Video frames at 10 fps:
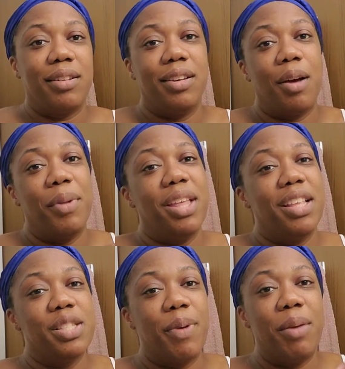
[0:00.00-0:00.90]
I mean,
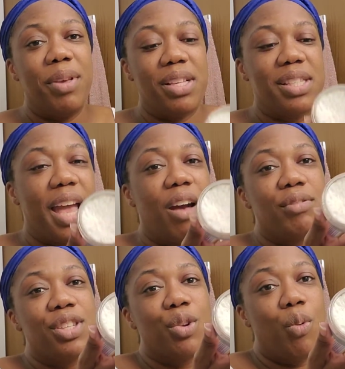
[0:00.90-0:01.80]
this baby is
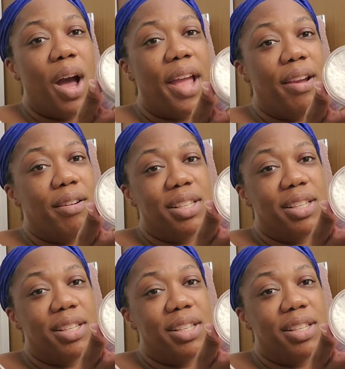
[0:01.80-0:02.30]
down to the wire.